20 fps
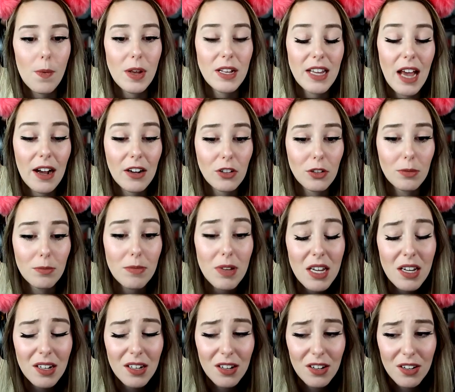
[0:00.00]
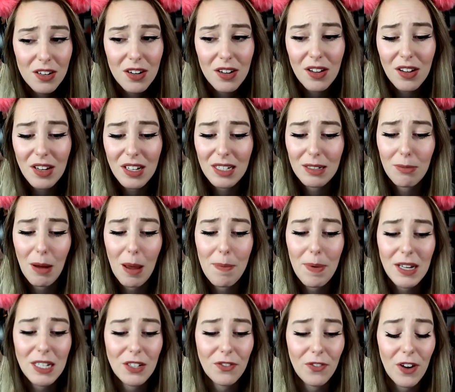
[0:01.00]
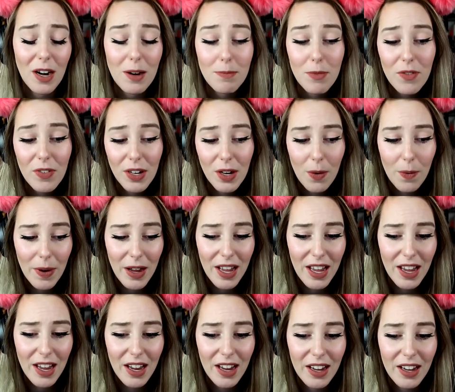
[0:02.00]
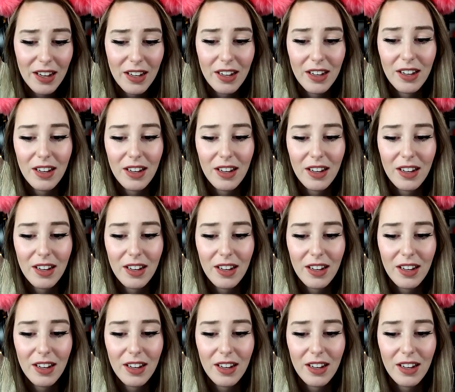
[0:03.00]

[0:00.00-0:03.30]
We tackled Mean Girls, my best friend moving away,